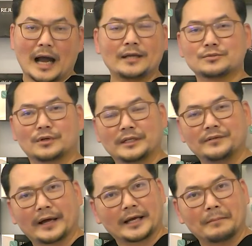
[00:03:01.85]
I strongly
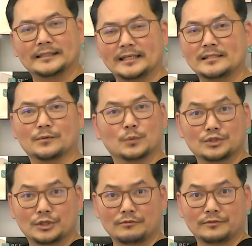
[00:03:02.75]
recommend this
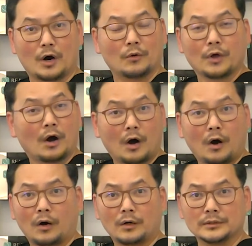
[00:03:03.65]
workshop for not
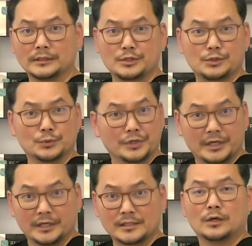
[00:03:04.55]
all the
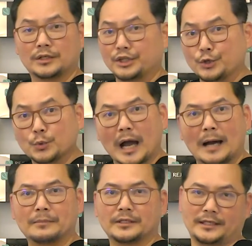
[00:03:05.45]
juniors or
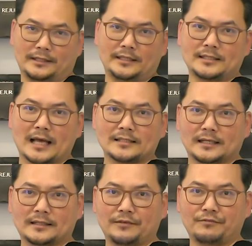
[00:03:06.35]
newcomer in this
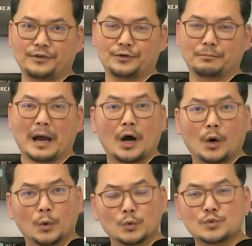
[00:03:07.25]
aesthetic field, but
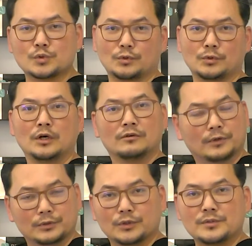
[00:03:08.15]
also
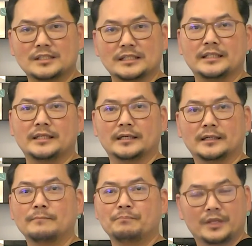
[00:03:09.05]
for those senior
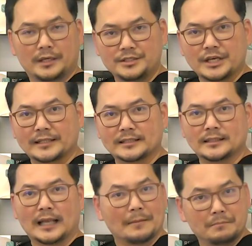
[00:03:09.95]

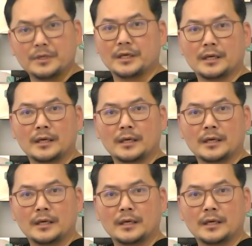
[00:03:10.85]
injectors like me.